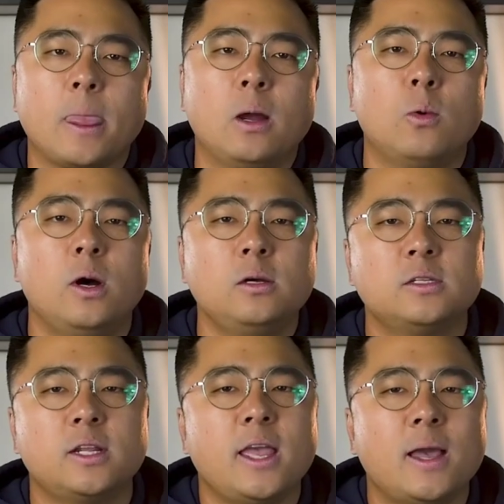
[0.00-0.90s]
Well,
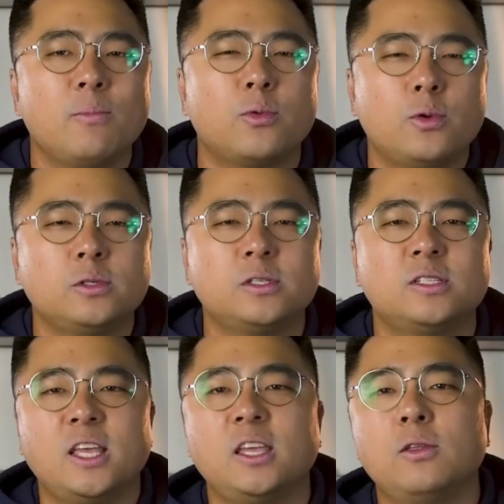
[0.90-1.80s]
today I'm thrilled to
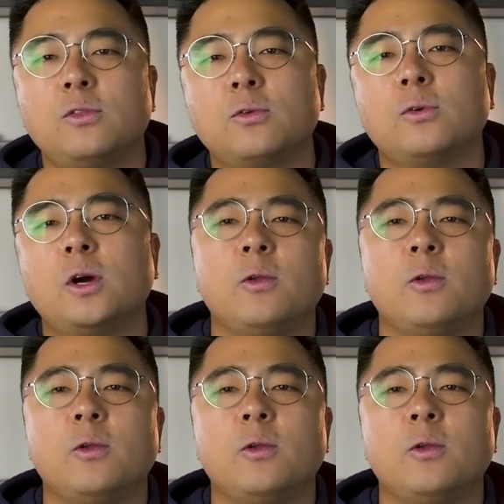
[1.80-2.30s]
take you through a